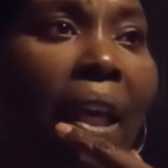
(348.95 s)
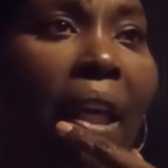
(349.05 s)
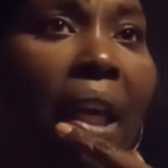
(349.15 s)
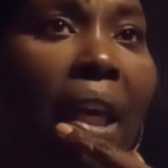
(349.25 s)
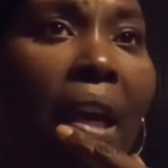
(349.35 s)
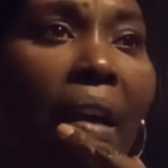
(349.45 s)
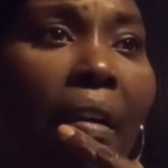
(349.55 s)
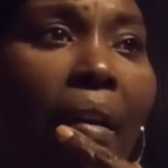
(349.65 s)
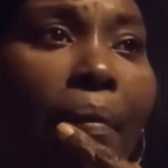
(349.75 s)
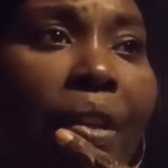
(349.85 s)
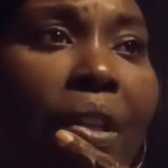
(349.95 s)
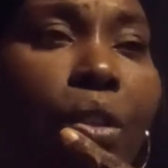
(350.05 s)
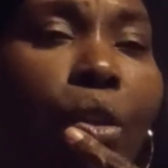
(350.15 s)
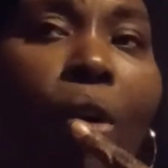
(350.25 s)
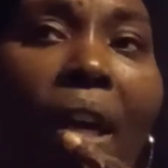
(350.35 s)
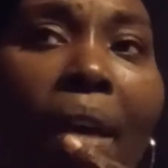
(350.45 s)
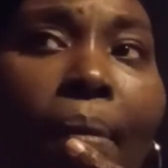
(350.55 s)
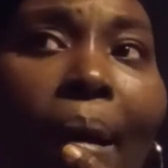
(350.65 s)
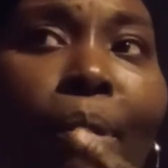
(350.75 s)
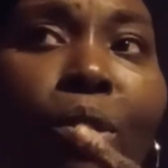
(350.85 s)
And um, he said, okay,
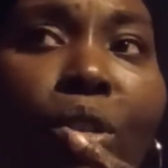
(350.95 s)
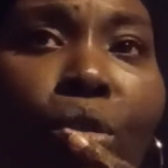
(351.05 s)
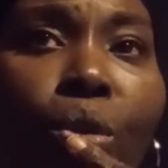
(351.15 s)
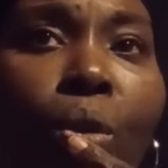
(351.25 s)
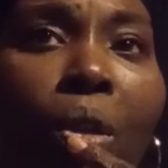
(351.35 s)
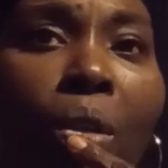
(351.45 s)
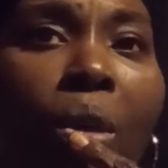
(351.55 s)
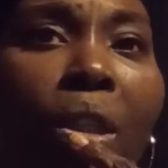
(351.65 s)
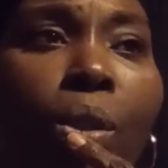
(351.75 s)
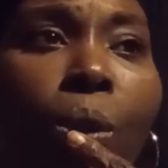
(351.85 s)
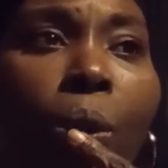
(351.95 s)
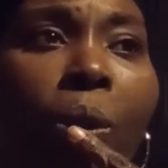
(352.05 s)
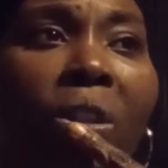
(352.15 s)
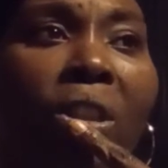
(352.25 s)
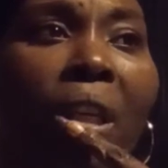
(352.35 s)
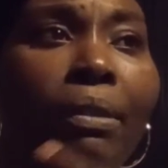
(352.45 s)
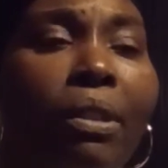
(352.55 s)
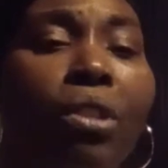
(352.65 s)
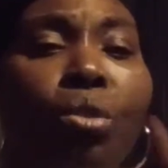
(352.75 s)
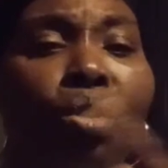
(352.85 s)
well, I'm going to just do the, go ahead and do the oil change. And
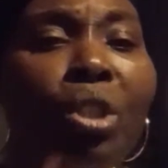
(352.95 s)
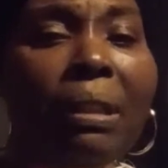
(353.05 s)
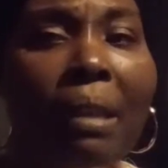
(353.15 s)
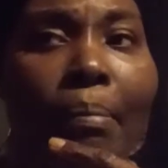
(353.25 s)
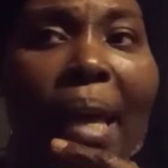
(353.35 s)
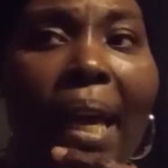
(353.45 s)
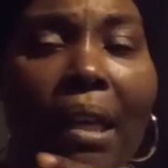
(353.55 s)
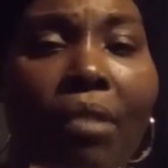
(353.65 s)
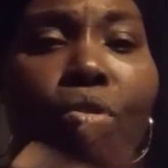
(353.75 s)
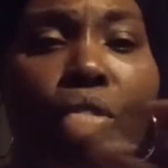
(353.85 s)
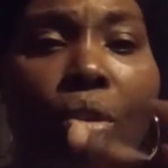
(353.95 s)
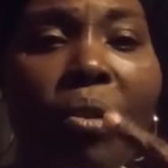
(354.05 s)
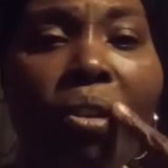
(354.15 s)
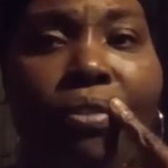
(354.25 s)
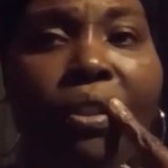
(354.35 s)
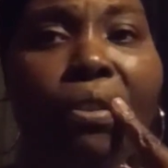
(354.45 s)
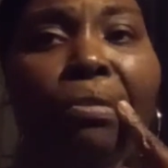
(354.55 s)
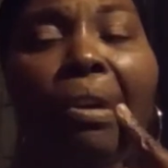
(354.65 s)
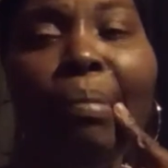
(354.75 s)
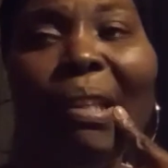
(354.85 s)
then you just come back and, you know, we'll fix
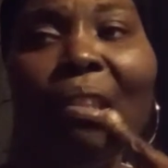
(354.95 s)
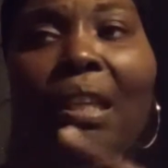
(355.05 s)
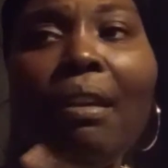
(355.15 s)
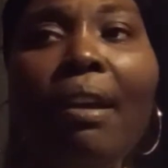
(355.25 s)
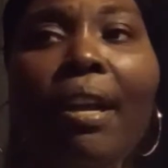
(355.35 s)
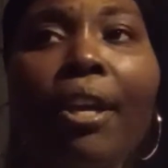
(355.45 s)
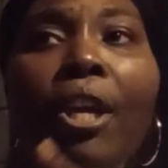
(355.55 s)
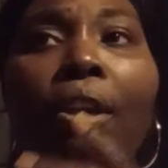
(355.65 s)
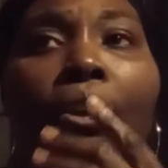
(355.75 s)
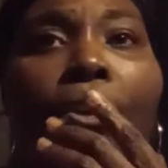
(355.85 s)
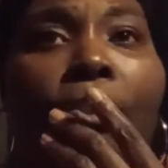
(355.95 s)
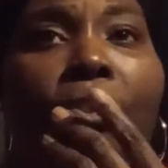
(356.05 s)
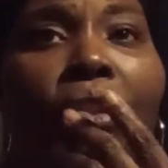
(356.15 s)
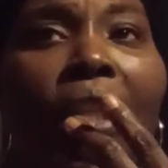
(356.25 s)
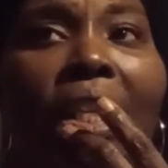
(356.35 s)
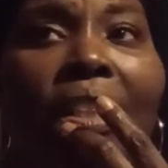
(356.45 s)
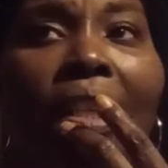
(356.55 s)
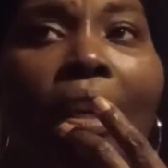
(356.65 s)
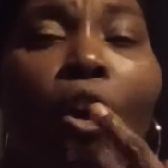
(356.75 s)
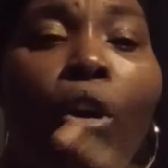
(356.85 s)
you up. I said, all right. So then he
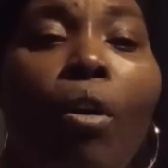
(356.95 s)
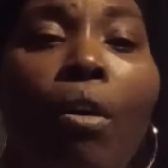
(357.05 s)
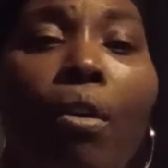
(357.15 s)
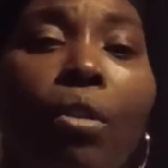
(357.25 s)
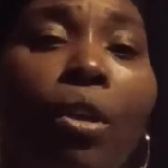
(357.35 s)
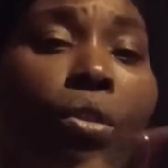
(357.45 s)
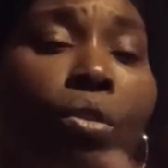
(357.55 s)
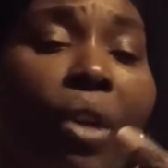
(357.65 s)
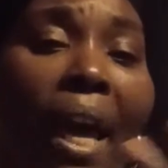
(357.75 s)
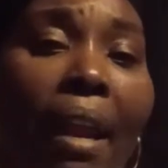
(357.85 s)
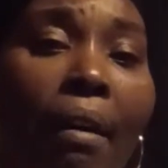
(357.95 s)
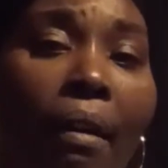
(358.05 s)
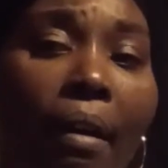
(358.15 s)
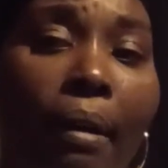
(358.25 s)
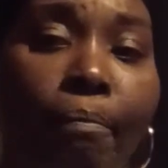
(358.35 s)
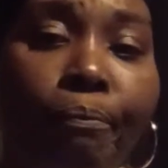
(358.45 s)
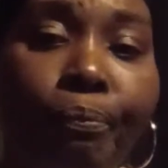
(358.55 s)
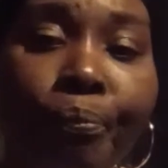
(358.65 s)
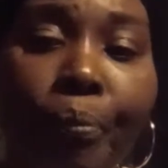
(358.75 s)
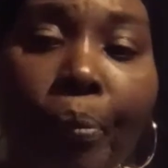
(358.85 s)
said, oh, you got a, um,
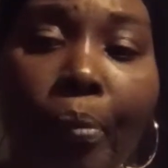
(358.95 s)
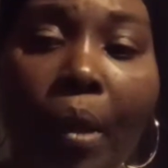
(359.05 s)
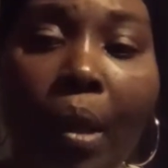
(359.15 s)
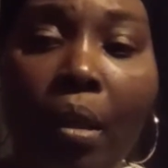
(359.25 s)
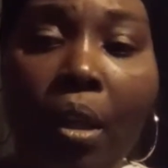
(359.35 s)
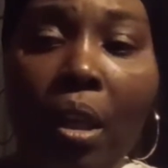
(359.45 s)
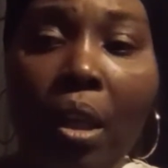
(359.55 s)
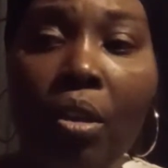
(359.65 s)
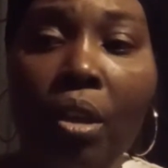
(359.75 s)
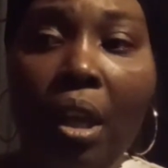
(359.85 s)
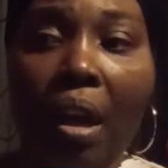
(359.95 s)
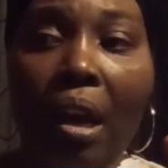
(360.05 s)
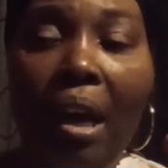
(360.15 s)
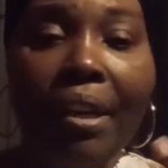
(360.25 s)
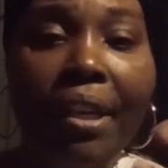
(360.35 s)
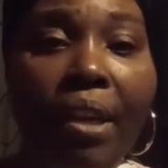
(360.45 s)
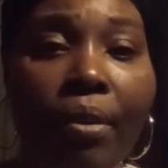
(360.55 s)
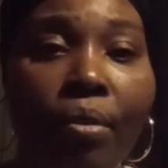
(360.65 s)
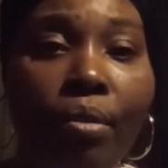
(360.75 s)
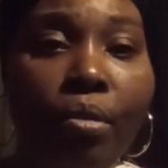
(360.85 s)
a, a
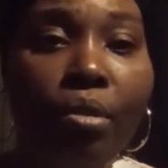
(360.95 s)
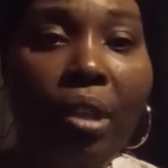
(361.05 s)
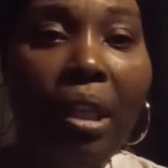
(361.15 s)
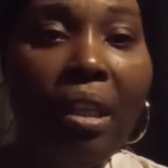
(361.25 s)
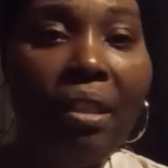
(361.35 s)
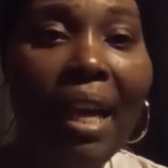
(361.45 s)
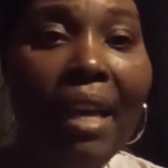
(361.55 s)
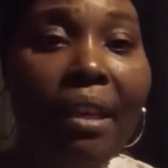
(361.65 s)
nail in a tire.